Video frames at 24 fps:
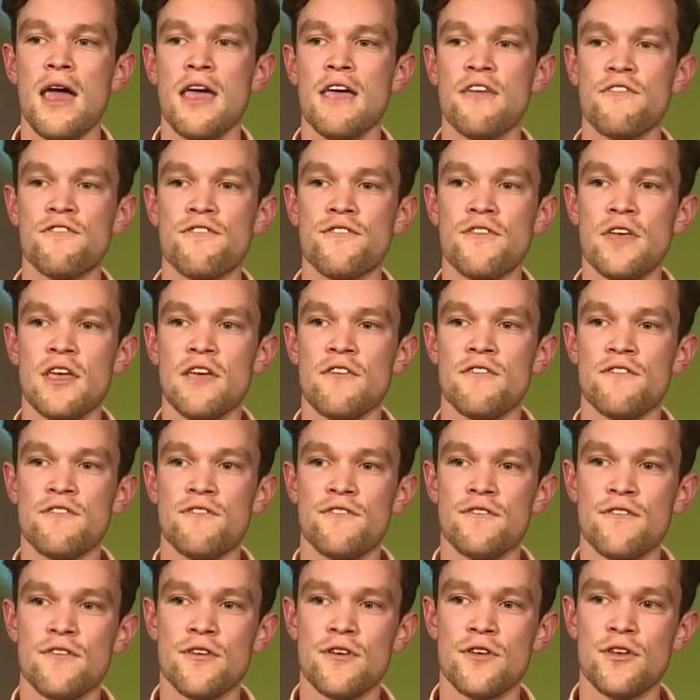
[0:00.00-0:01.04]
If
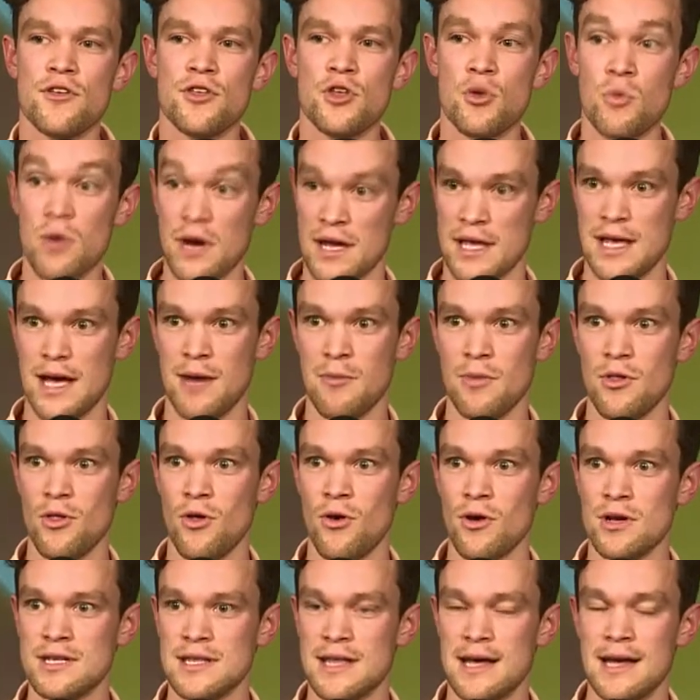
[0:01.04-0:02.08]
you want to come
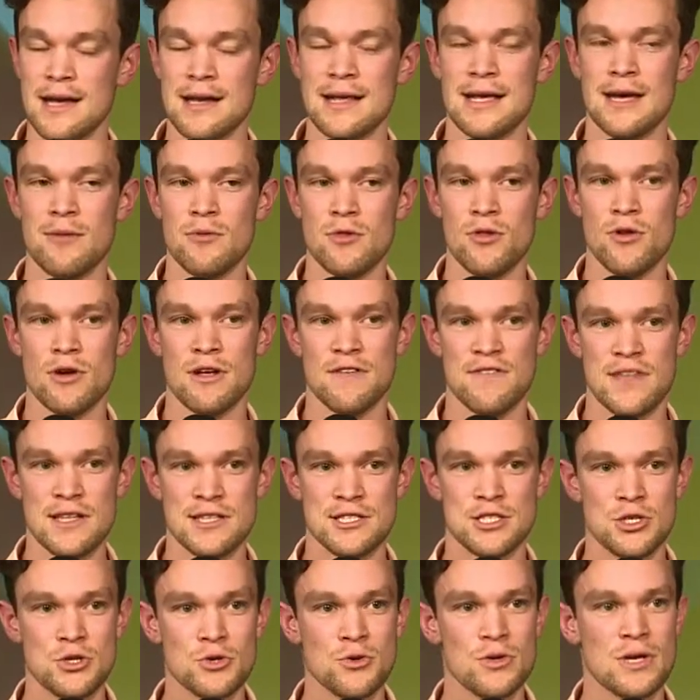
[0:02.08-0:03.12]
along to that, come along. If
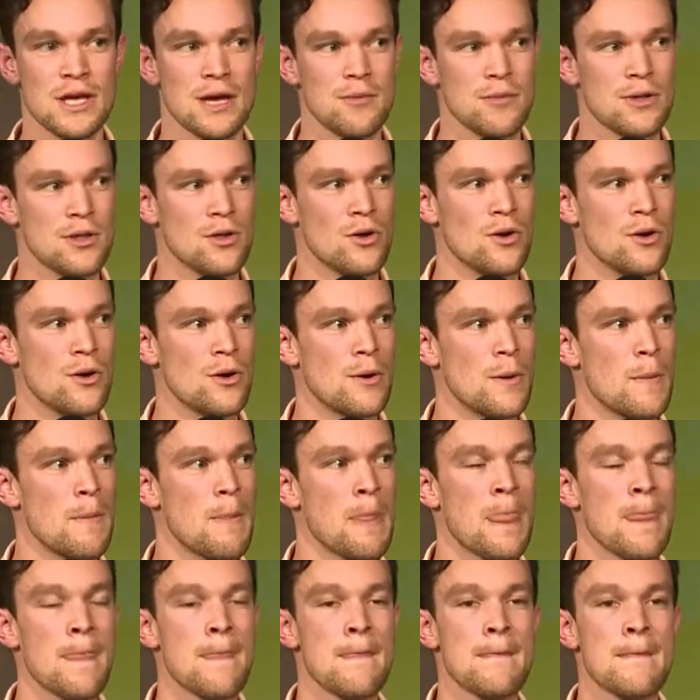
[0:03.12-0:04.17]
that's you, come
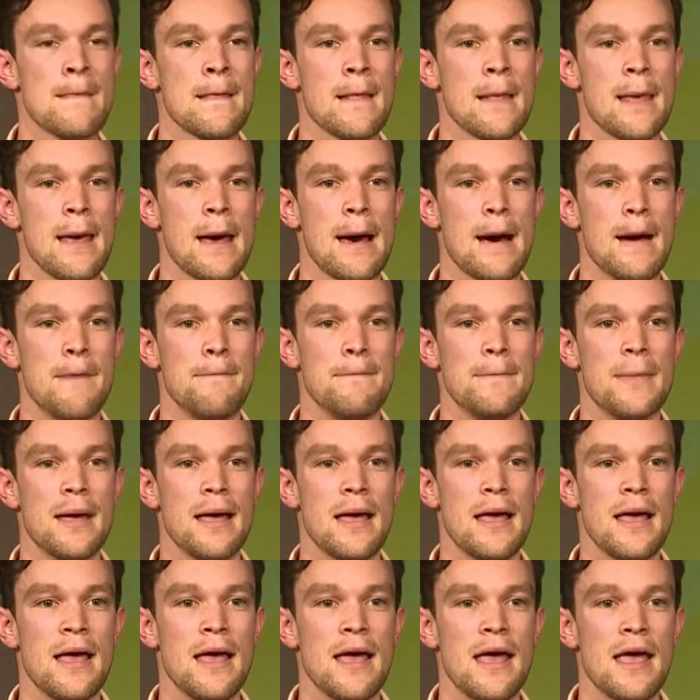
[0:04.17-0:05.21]
along.
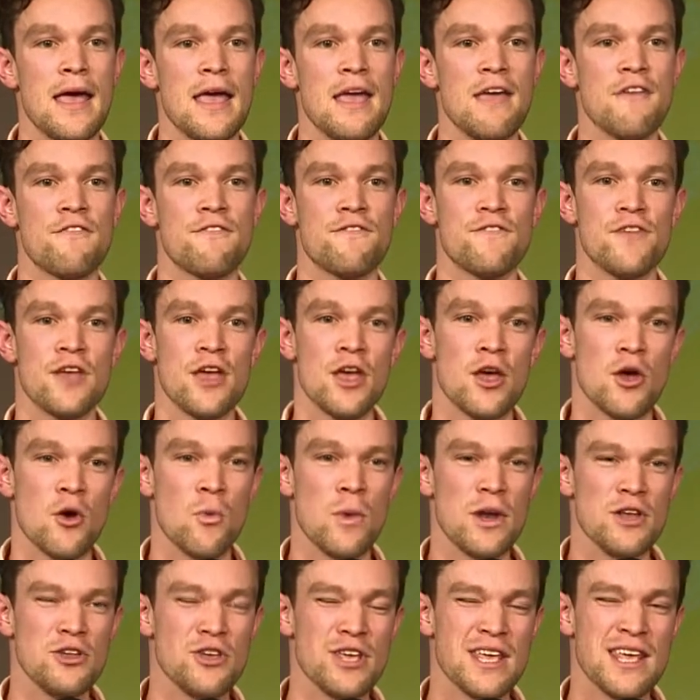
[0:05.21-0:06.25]
If
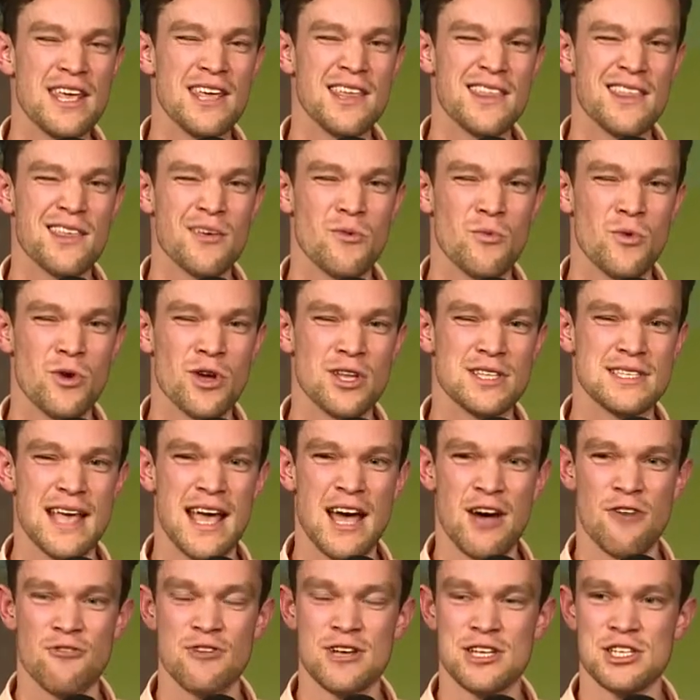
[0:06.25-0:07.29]
when you hear the words
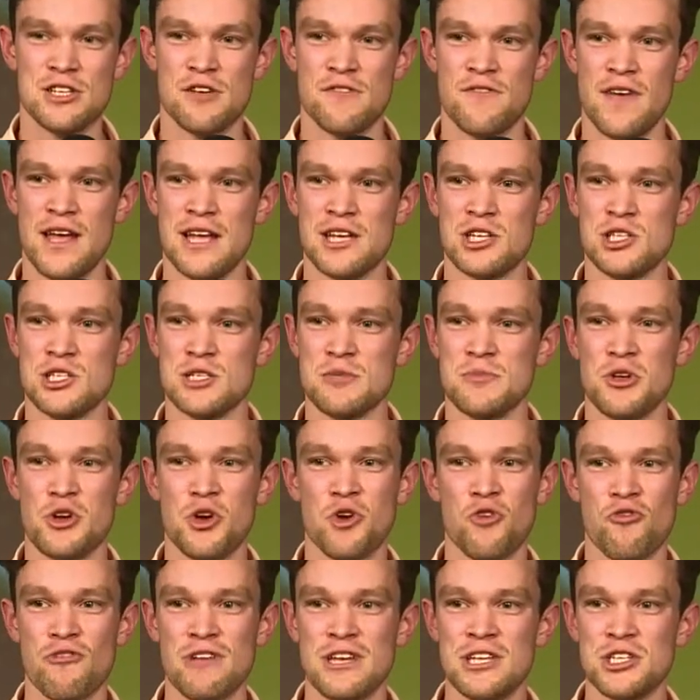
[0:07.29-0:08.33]
outreach and evangelism, you
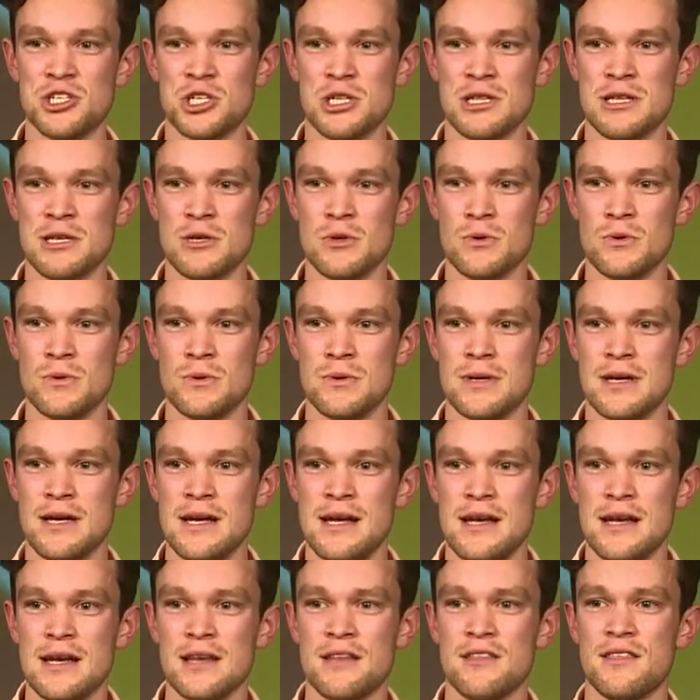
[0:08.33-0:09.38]
cringe a little
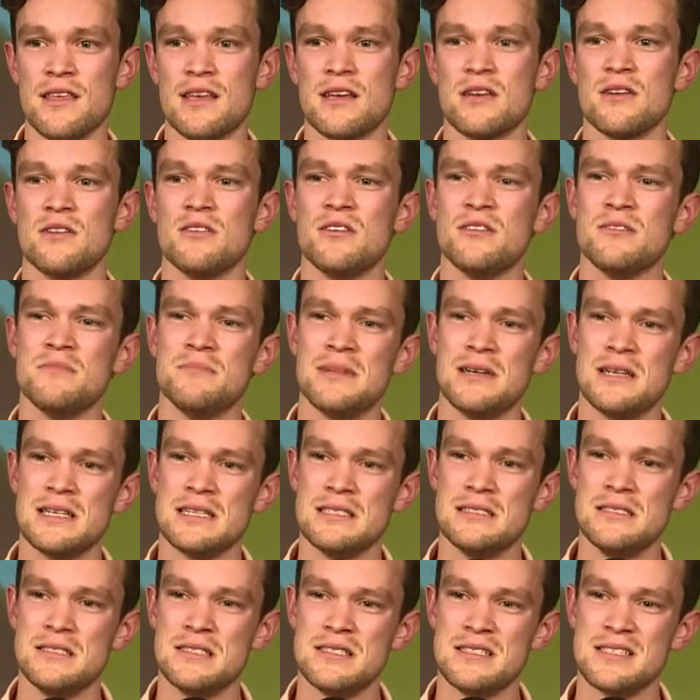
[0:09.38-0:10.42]
and you think, oh my
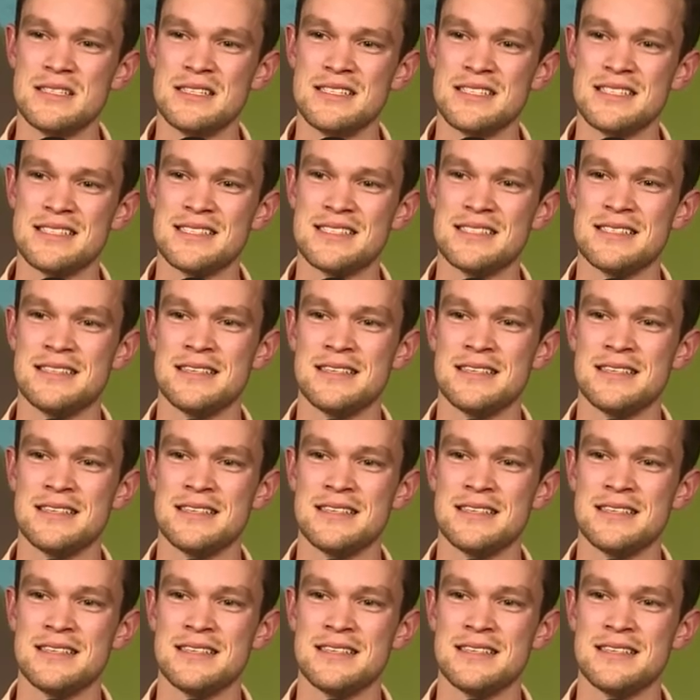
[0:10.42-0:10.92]
goodness,